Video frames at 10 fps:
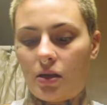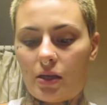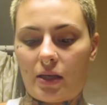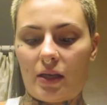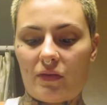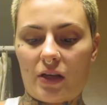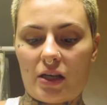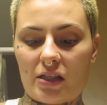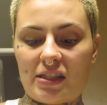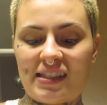gonna give it a
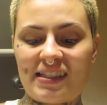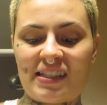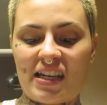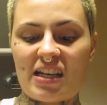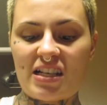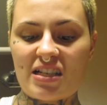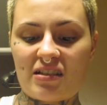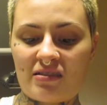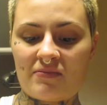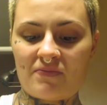good
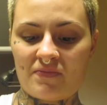stir.